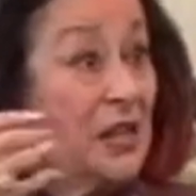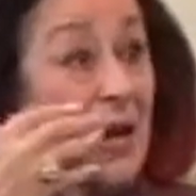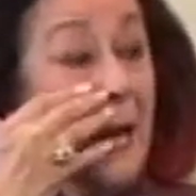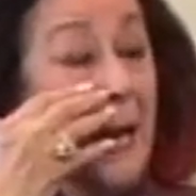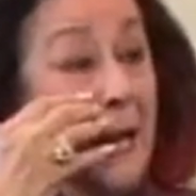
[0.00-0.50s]
I
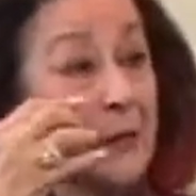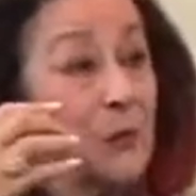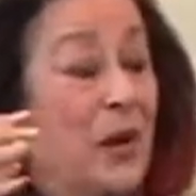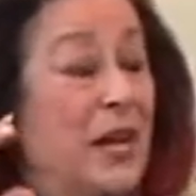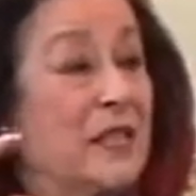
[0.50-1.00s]
have.
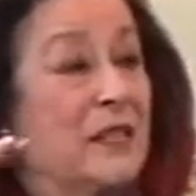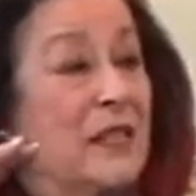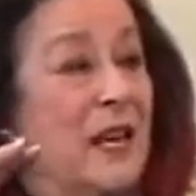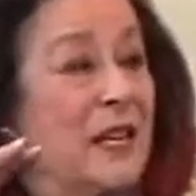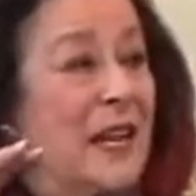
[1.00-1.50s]
And and
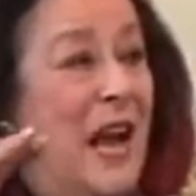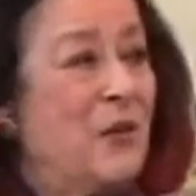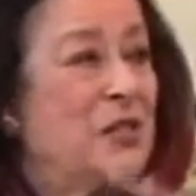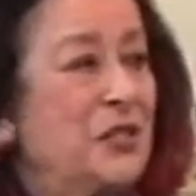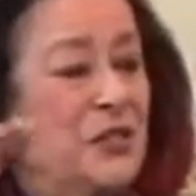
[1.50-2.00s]

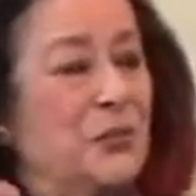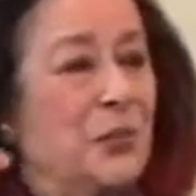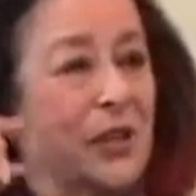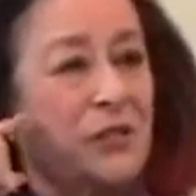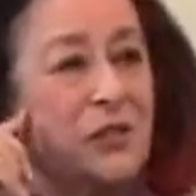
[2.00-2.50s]
how is it to
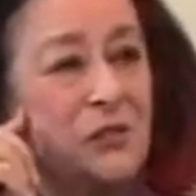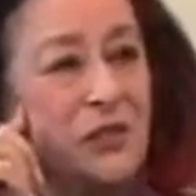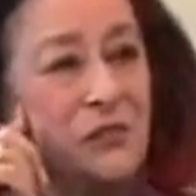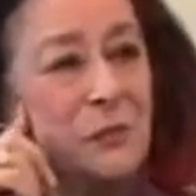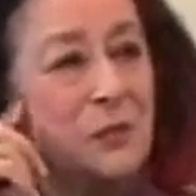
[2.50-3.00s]
work in those
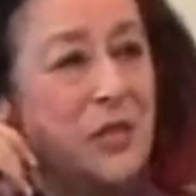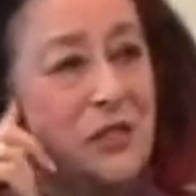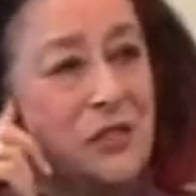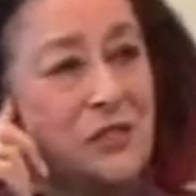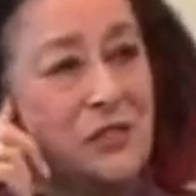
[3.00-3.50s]
different
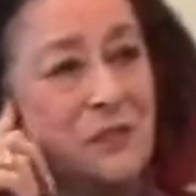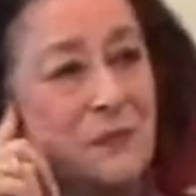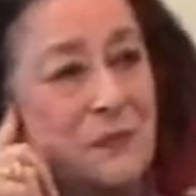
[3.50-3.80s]
places?